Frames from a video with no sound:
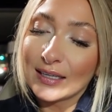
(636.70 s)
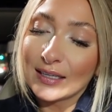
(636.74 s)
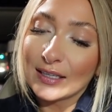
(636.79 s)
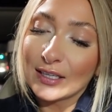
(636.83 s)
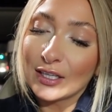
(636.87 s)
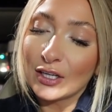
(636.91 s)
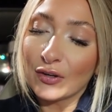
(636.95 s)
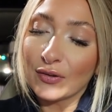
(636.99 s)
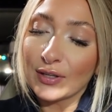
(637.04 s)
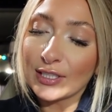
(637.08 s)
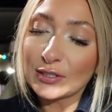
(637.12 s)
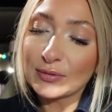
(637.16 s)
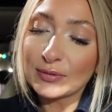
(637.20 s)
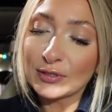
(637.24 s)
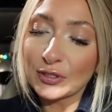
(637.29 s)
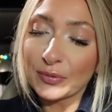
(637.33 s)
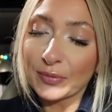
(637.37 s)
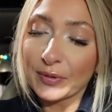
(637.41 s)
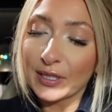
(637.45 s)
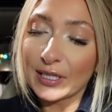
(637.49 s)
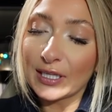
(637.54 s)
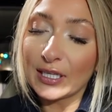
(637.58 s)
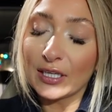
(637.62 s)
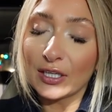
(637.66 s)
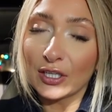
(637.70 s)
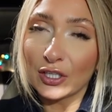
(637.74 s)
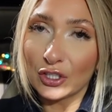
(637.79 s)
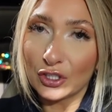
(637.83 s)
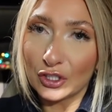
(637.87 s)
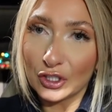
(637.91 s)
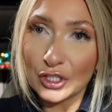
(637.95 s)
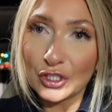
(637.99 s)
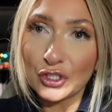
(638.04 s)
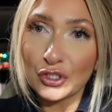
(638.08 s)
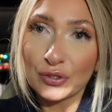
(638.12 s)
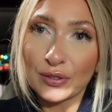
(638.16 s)
you know, this was a really
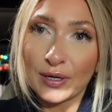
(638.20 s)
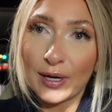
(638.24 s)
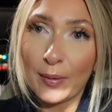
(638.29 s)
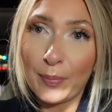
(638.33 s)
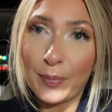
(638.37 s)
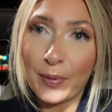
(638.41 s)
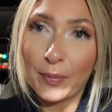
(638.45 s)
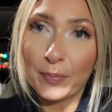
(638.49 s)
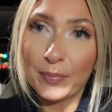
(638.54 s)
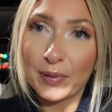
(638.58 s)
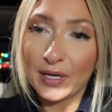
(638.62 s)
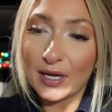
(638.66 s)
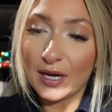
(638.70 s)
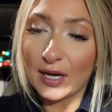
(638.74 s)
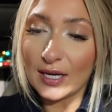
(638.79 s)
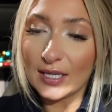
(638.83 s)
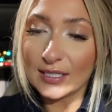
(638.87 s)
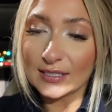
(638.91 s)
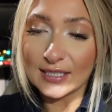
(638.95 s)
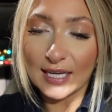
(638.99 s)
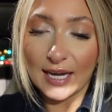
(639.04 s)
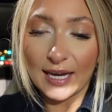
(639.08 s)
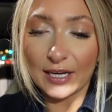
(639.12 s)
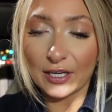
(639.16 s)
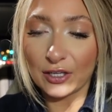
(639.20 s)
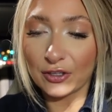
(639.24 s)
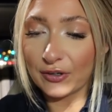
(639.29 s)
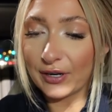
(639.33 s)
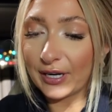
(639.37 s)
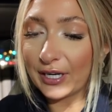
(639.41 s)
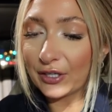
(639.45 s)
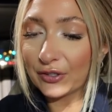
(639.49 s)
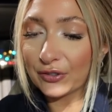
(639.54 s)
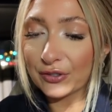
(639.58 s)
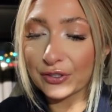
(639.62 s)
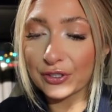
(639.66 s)
good trip because I had a
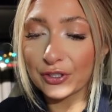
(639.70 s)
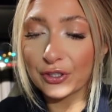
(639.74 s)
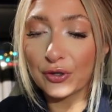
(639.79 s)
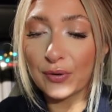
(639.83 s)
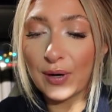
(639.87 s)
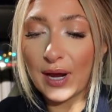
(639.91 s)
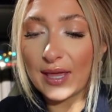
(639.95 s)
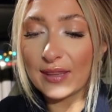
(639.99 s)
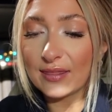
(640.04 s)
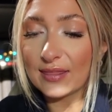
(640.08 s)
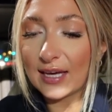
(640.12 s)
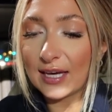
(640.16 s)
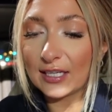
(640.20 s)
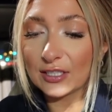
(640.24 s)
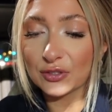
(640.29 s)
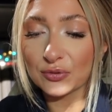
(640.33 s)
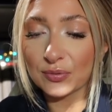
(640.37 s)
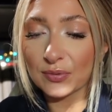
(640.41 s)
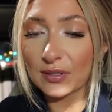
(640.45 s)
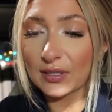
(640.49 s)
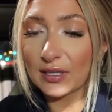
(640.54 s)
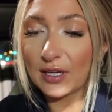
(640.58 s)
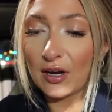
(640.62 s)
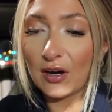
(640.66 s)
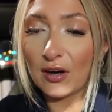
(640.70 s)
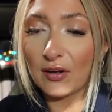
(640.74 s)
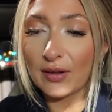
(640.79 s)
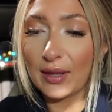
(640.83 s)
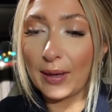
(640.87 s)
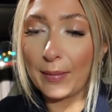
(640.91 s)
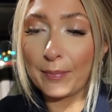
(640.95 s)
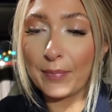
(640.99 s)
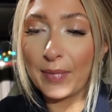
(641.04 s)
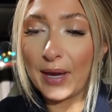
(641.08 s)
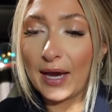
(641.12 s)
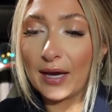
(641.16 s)
great crew, and that's really all
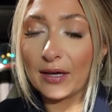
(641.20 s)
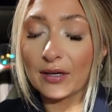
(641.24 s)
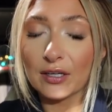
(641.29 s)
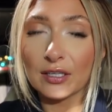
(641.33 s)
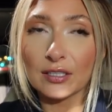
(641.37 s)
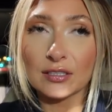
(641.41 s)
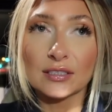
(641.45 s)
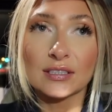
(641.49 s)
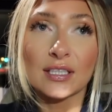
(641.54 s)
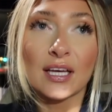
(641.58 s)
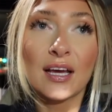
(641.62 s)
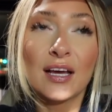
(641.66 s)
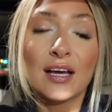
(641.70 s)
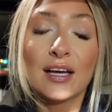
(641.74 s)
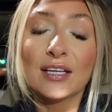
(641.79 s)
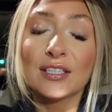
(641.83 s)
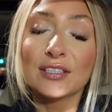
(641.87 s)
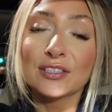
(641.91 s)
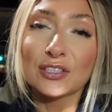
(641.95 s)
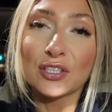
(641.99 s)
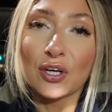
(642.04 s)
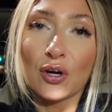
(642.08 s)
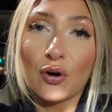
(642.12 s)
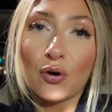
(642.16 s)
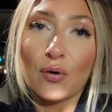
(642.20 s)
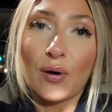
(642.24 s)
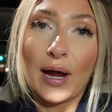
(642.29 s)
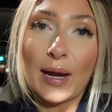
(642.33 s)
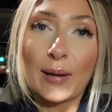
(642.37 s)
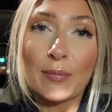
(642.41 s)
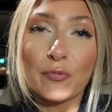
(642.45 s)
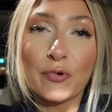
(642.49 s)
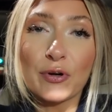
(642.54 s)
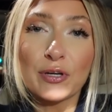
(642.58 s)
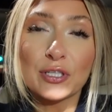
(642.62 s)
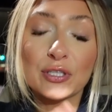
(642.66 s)
that matters. So
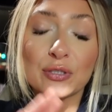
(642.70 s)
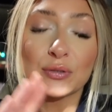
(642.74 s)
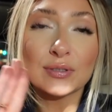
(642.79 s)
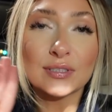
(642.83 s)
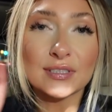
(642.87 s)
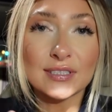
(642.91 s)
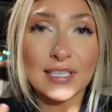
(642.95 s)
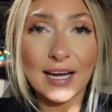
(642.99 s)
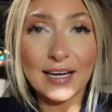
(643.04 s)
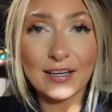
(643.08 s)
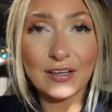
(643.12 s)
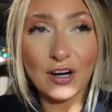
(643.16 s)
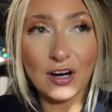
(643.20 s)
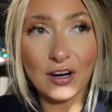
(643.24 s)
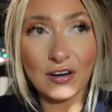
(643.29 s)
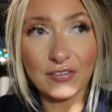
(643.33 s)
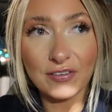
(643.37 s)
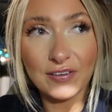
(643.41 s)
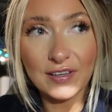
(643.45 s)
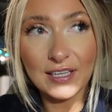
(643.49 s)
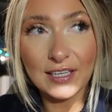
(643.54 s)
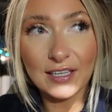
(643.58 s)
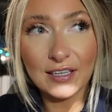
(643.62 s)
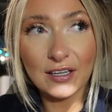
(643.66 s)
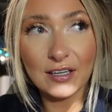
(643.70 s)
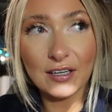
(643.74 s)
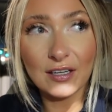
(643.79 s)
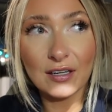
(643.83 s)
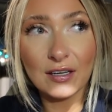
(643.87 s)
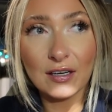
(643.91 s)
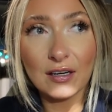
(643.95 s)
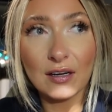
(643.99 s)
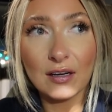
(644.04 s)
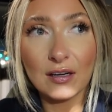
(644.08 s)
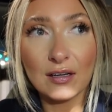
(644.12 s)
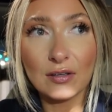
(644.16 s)
I'm going to sign off
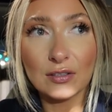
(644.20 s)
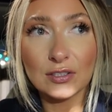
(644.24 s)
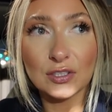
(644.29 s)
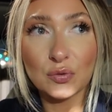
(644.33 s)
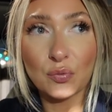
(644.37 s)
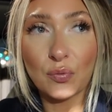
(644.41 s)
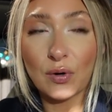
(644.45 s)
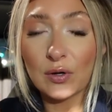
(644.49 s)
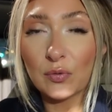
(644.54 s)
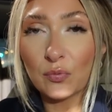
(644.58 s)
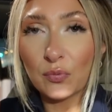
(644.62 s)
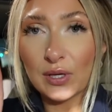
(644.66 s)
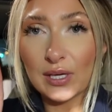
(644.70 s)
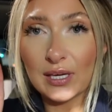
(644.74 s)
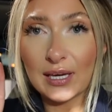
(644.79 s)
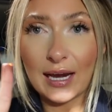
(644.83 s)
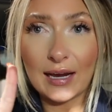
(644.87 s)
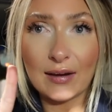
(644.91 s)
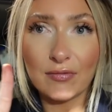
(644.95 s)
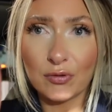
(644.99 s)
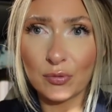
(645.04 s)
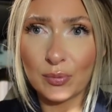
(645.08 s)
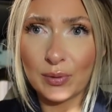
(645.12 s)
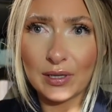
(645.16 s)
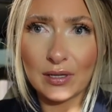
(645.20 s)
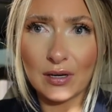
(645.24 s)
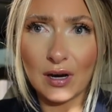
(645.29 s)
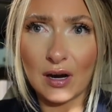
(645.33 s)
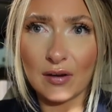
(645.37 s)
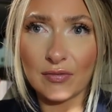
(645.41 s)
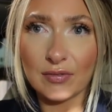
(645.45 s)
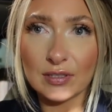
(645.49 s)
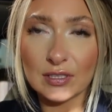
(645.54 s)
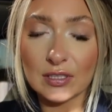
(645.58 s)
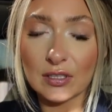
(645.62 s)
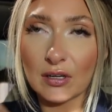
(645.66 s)
here. It's 1 week. I have a week
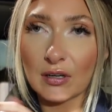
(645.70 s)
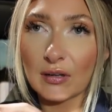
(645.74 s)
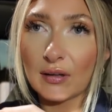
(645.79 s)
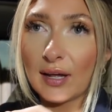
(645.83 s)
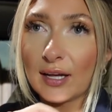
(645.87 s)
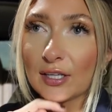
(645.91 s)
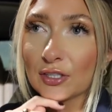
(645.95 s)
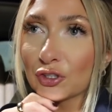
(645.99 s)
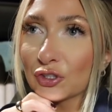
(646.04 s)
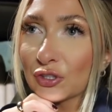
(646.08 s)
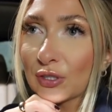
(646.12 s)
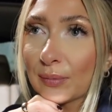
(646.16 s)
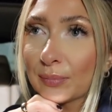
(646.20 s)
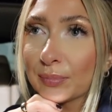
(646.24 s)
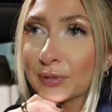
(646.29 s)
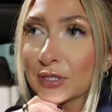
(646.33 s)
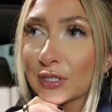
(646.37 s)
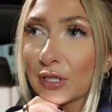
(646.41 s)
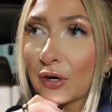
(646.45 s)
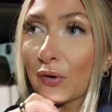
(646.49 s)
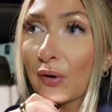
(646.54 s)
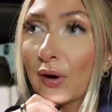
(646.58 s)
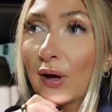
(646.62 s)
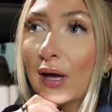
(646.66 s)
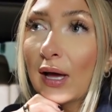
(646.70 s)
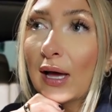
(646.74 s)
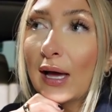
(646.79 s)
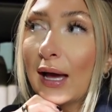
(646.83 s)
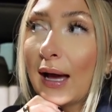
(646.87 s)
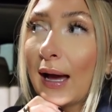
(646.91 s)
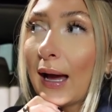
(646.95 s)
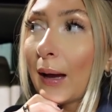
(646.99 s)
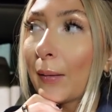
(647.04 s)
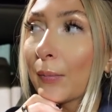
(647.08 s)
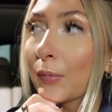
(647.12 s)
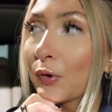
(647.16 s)
off until our last trip, so
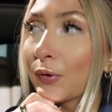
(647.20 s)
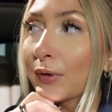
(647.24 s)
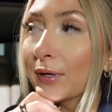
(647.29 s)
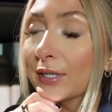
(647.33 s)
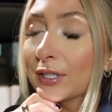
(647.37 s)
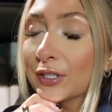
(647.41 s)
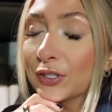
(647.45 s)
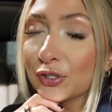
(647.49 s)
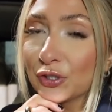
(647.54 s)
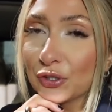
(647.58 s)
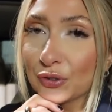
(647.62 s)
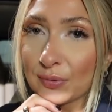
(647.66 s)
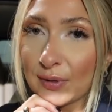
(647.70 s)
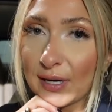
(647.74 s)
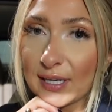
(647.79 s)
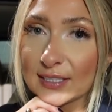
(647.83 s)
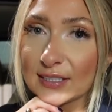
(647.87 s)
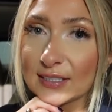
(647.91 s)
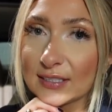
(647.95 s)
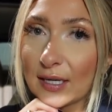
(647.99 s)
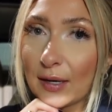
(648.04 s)
I'm going to rest